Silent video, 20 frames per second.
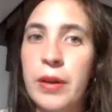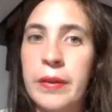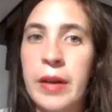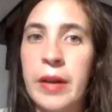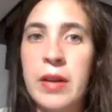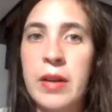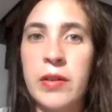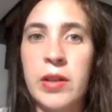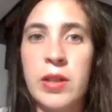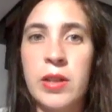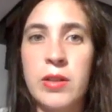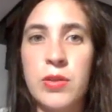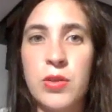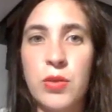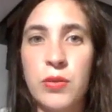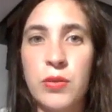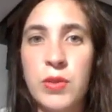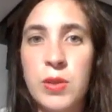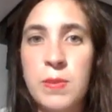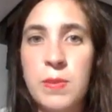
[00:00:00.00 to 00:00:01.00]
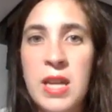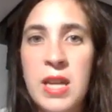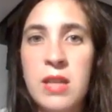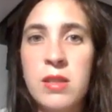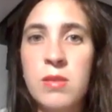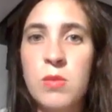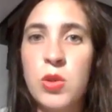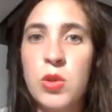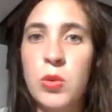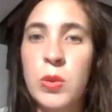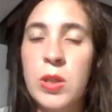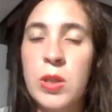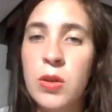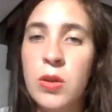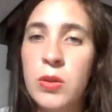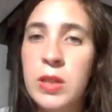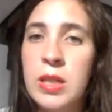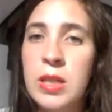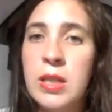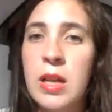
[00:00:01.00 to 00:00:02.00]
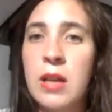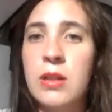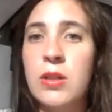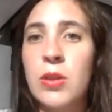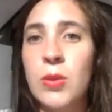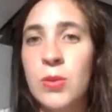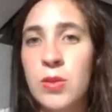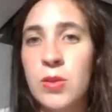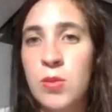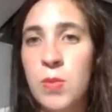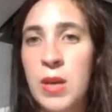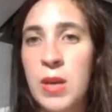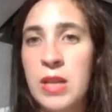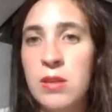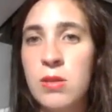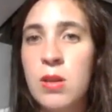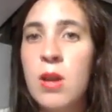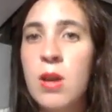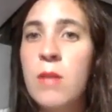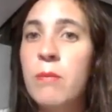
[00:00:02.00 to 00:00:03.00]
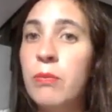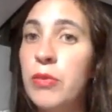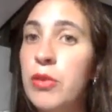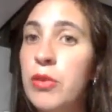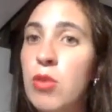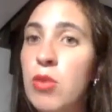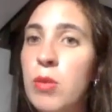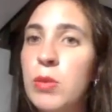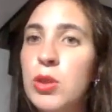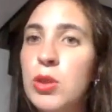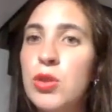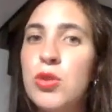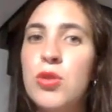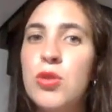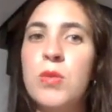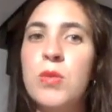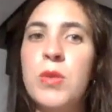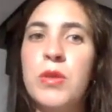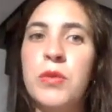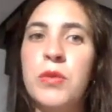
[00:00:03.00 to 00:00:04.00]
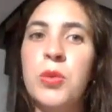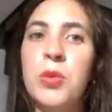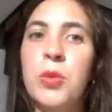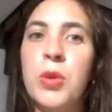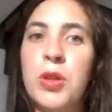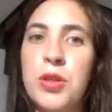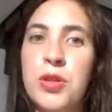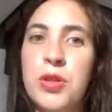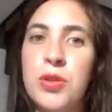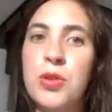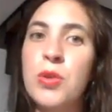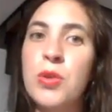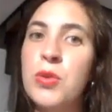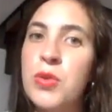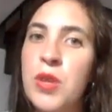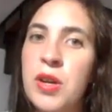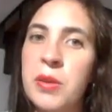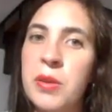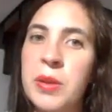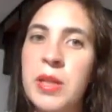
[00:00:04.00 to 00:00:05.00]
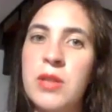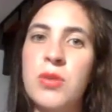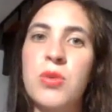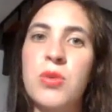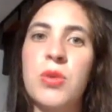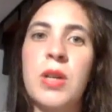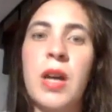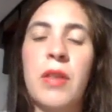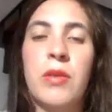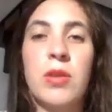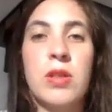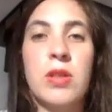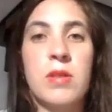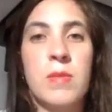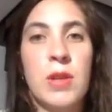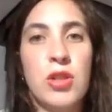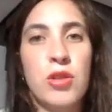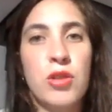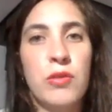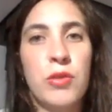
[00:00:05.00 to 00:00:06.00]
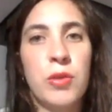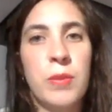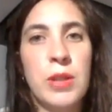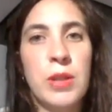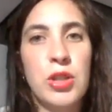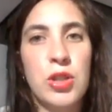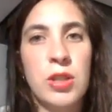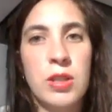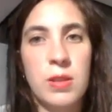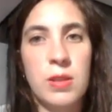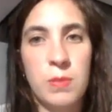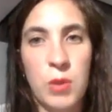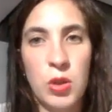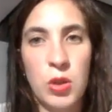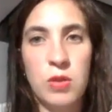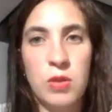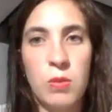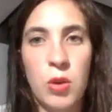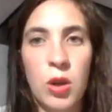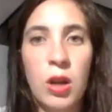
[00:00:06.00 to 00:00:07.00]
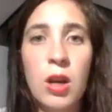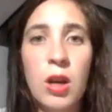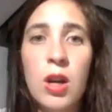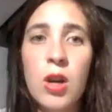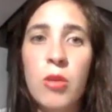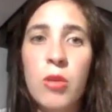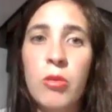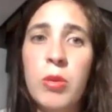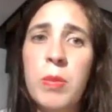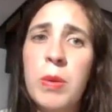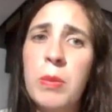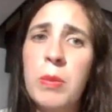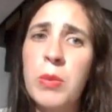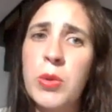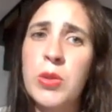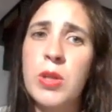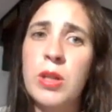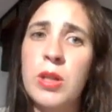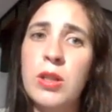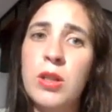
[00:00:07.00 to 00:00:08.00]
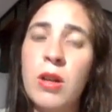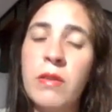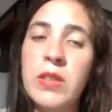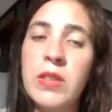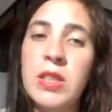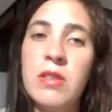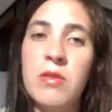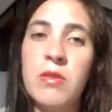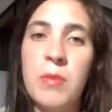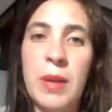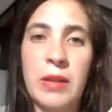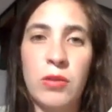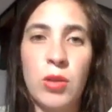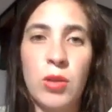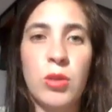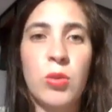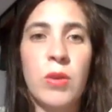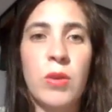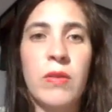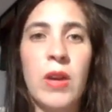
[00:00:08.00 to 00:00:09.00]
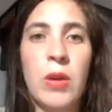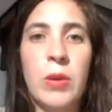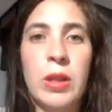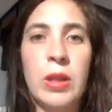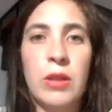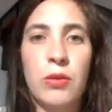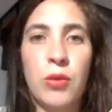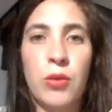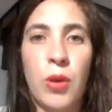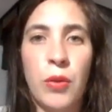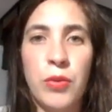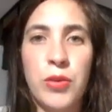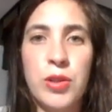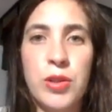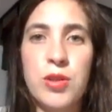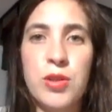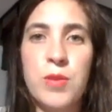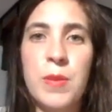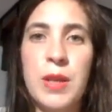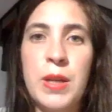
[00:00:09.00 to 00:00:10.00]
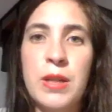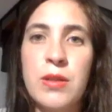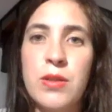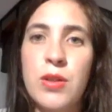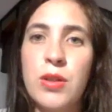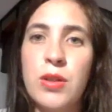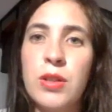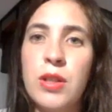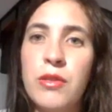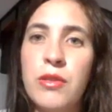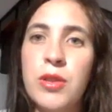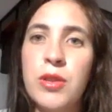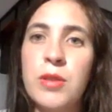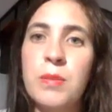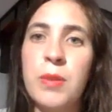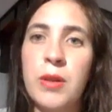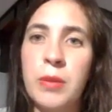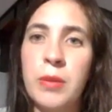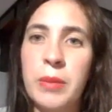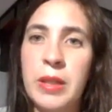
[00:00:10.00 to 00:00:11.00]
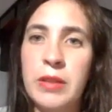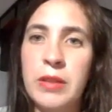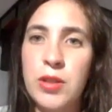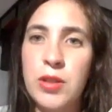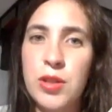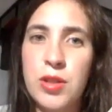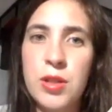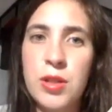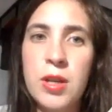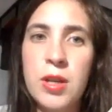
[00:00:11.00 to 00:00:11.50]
areas of space between known and unknown space. The robot should move towards those areas to gather as much information as possible. We propose an innovative metric to evaluate frontiers based on different parameters.